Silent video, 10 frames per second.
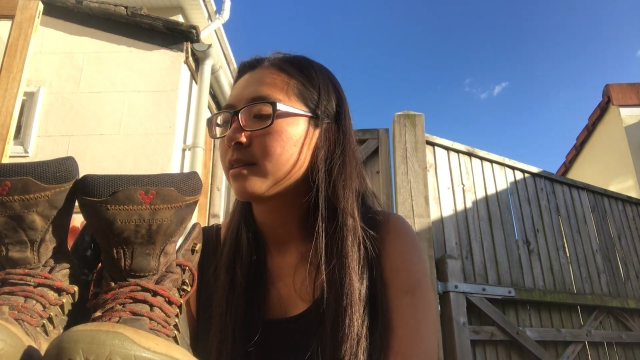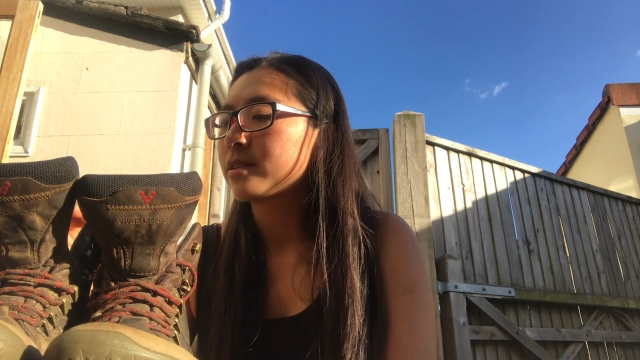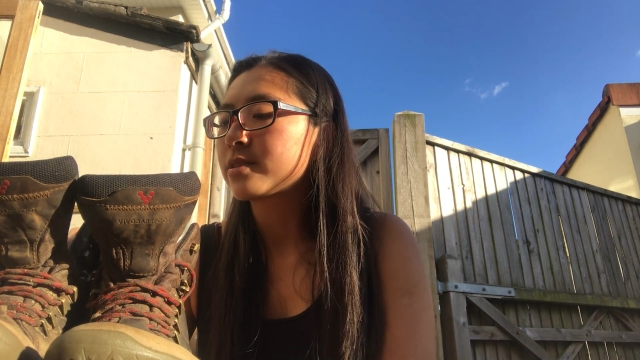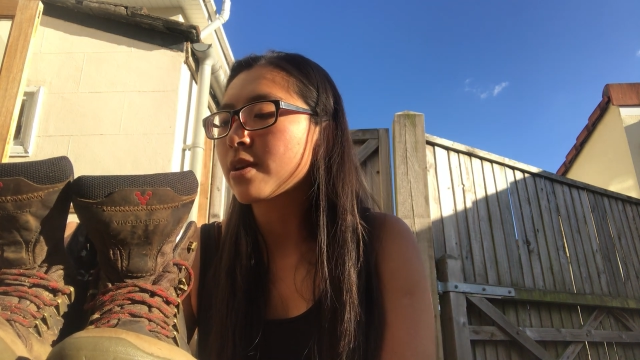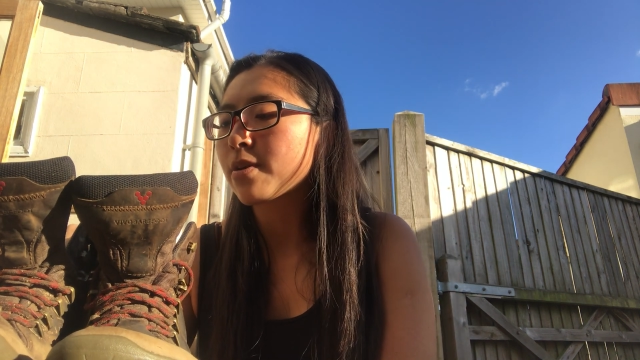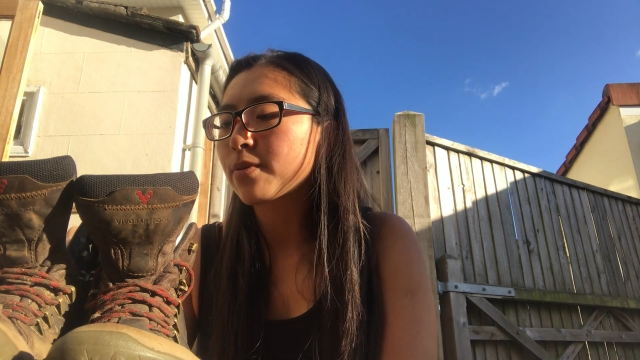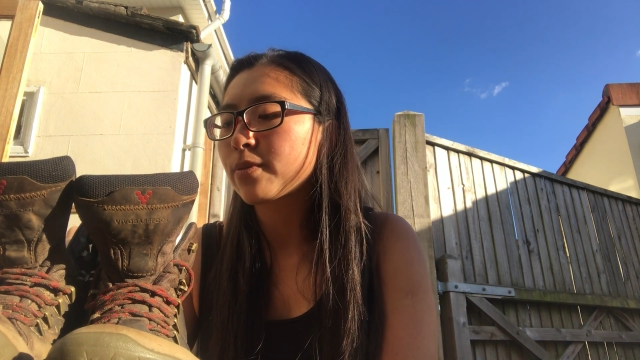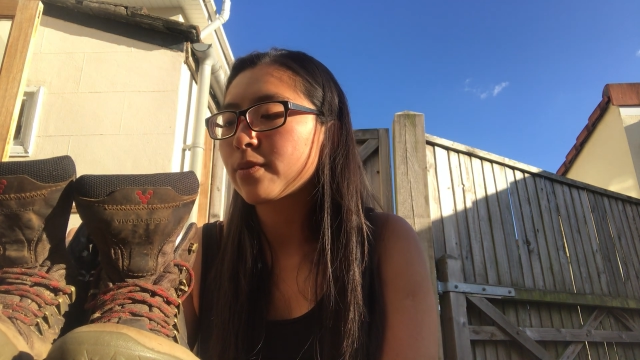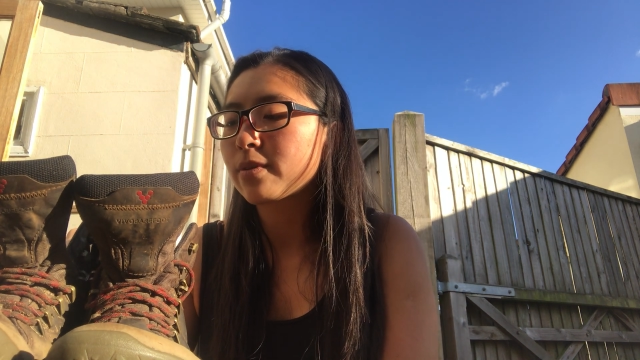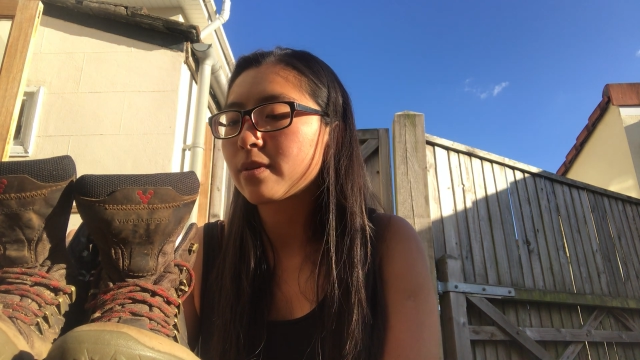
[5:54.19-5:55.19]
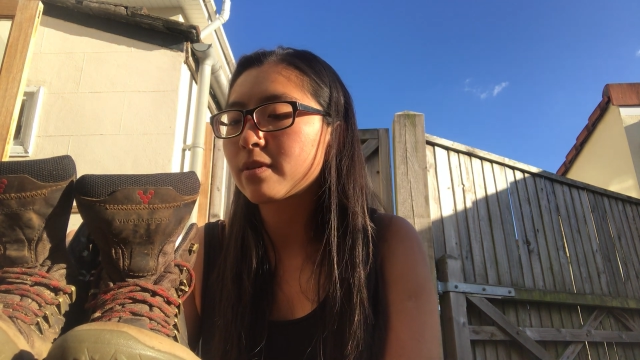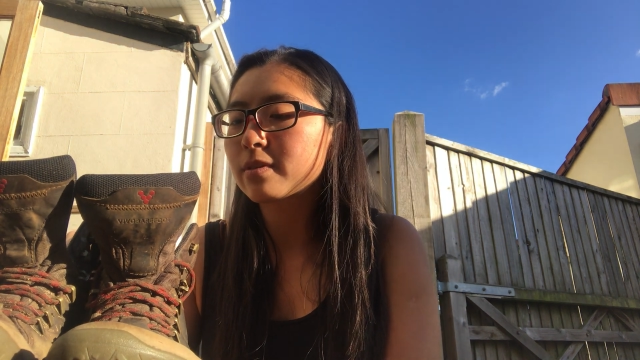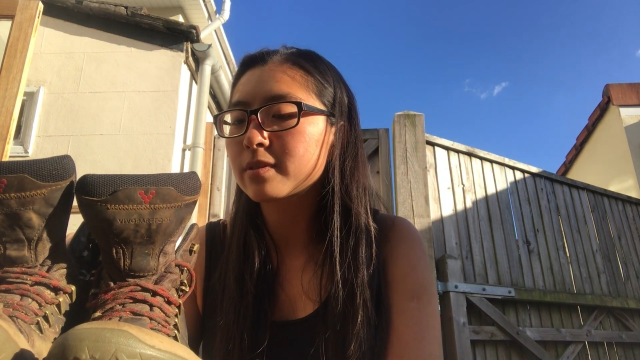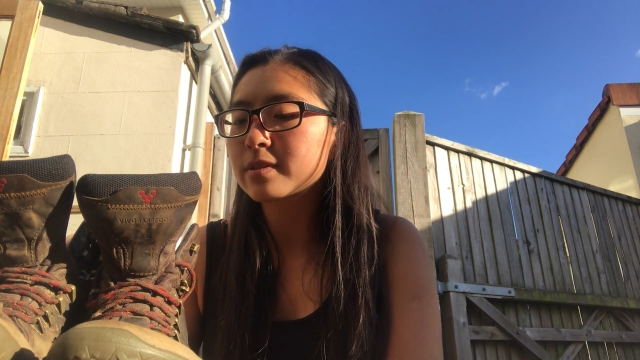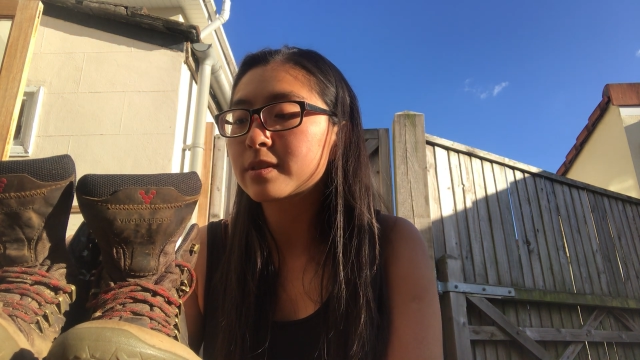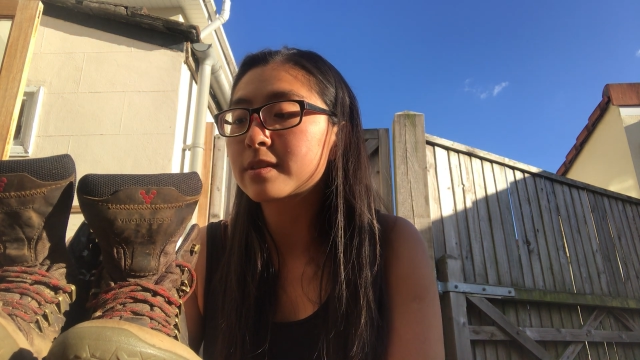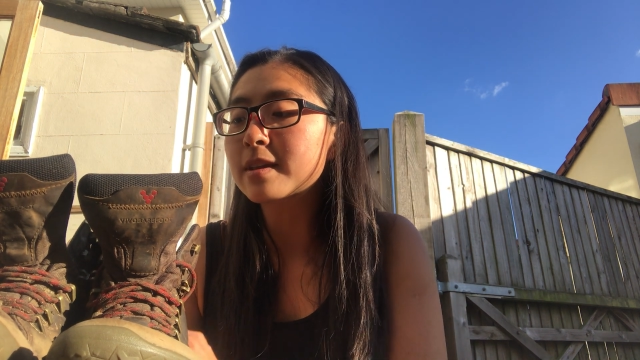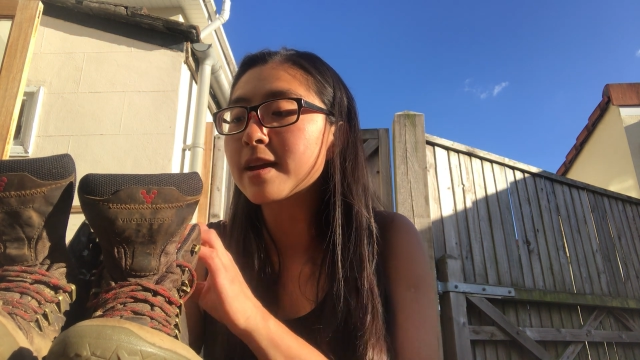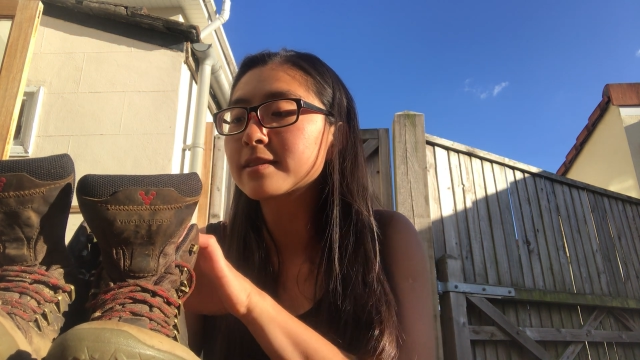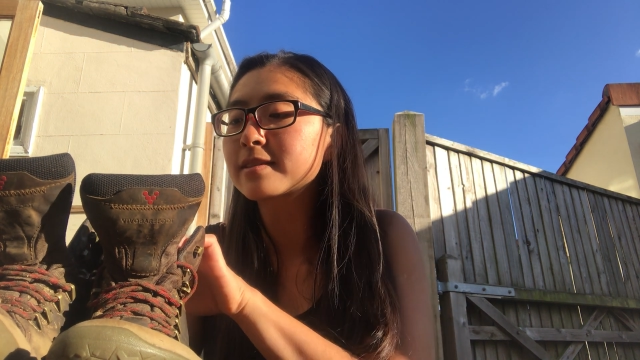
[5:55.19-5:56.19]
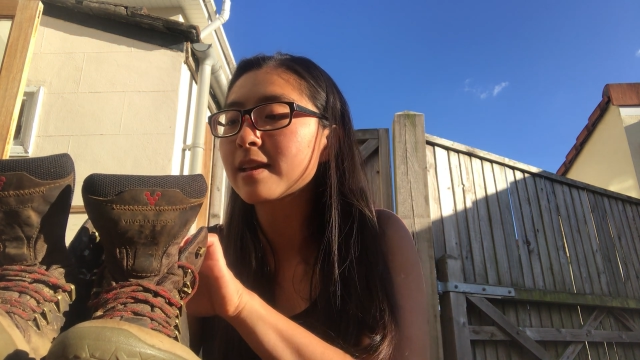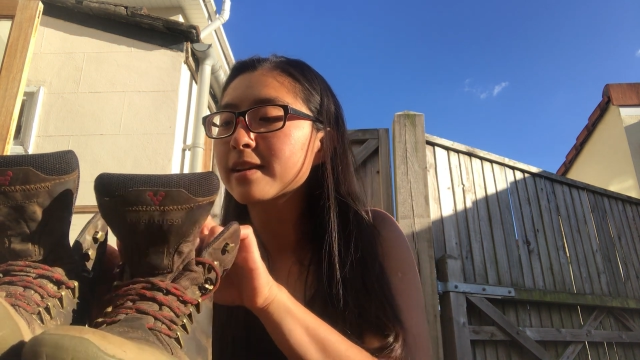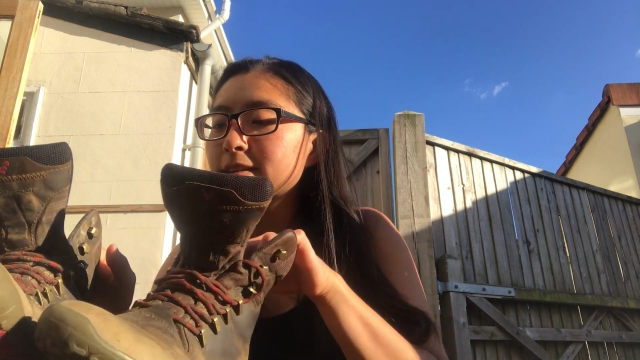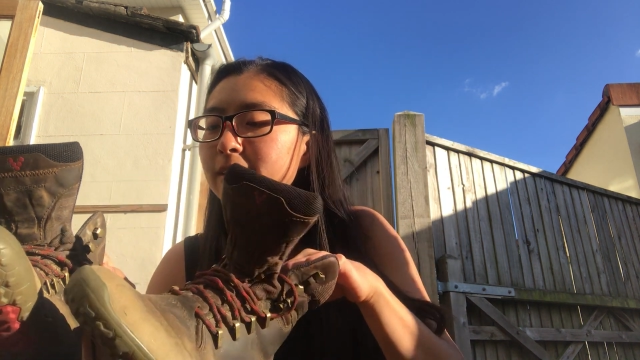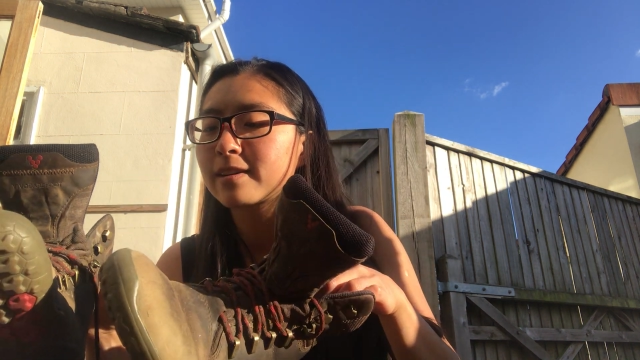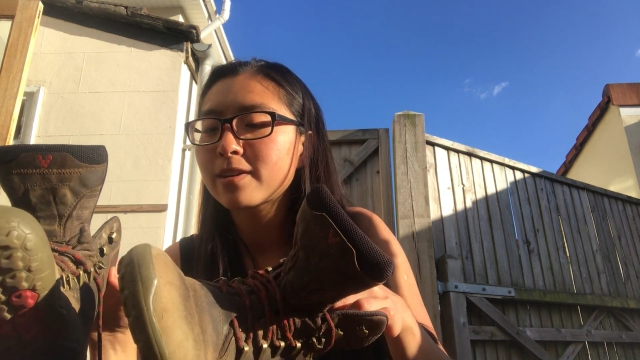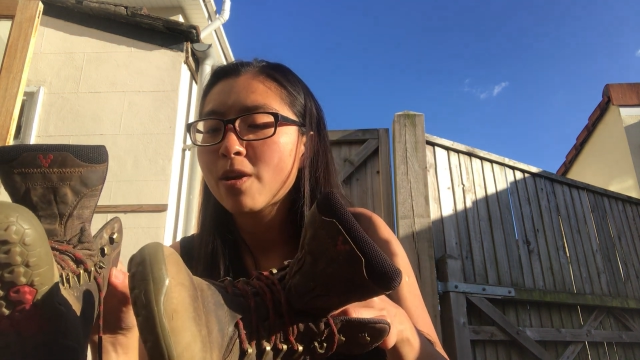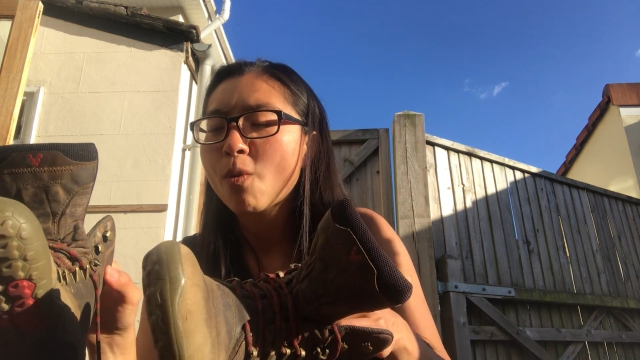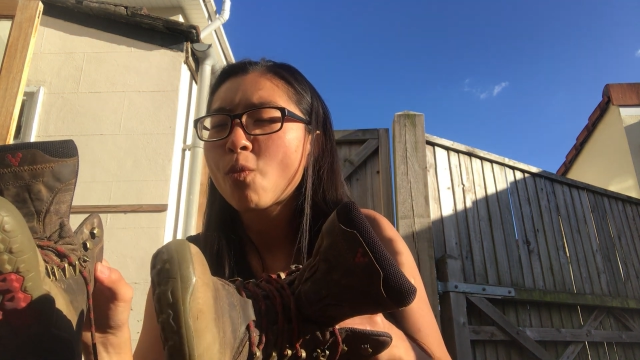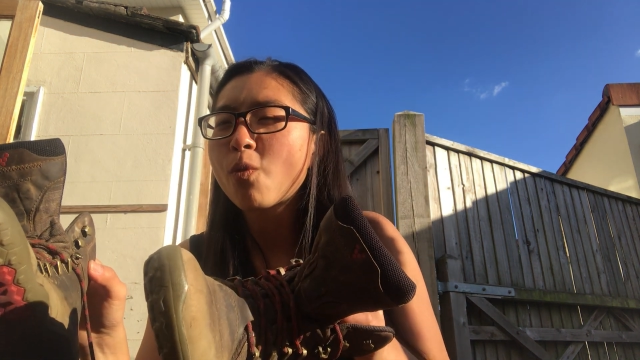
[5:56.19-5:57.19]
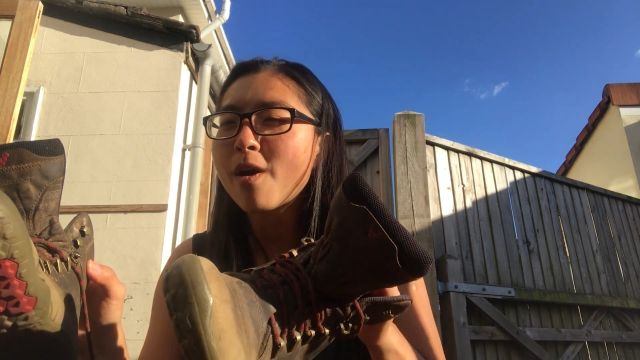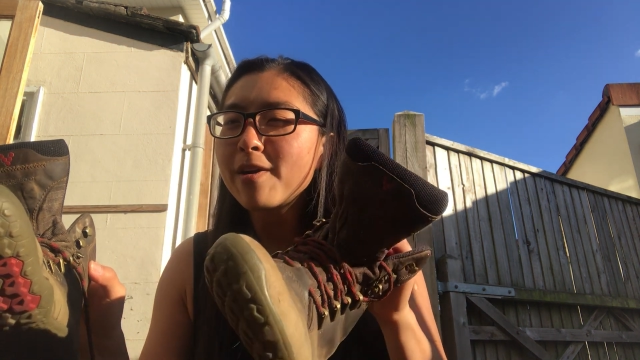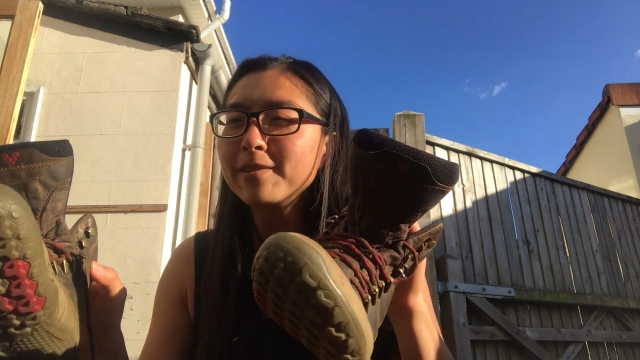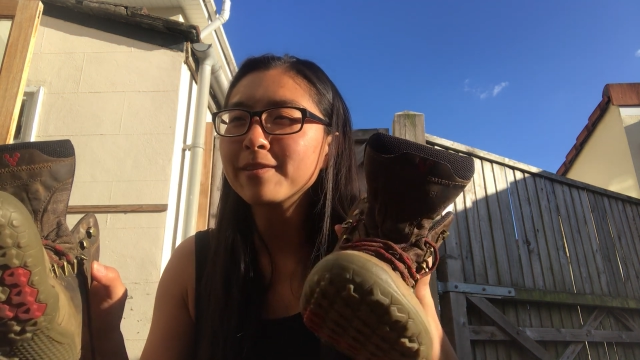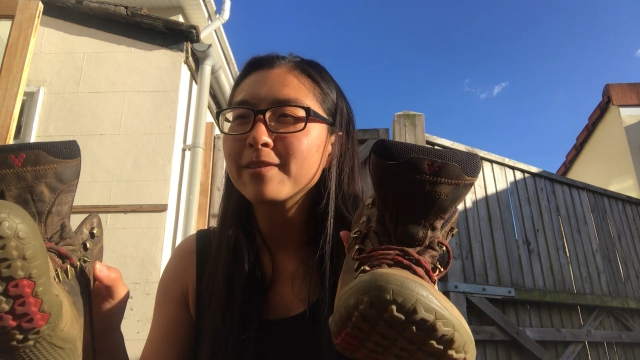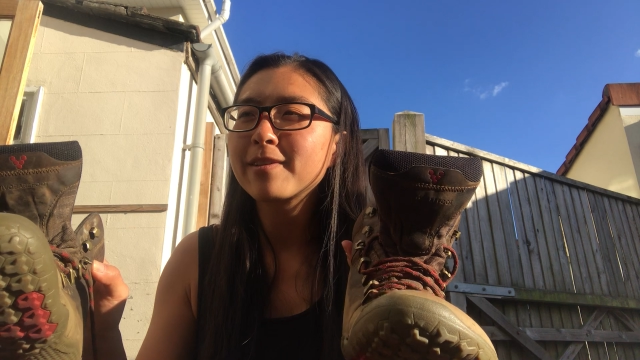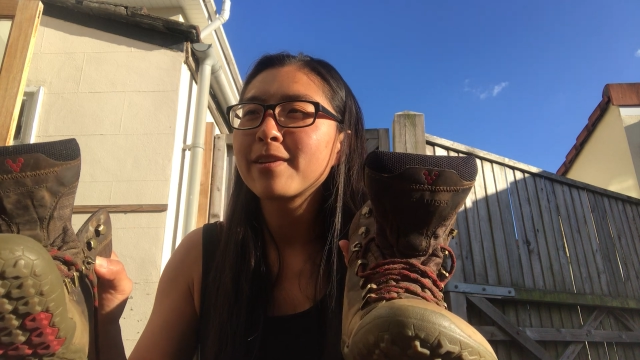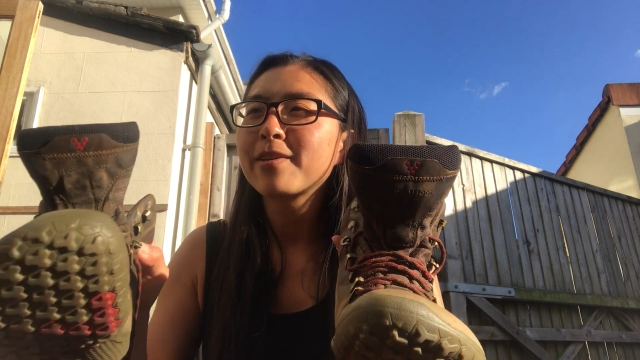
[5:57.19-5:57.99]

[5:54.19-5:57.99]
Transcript: So there's like one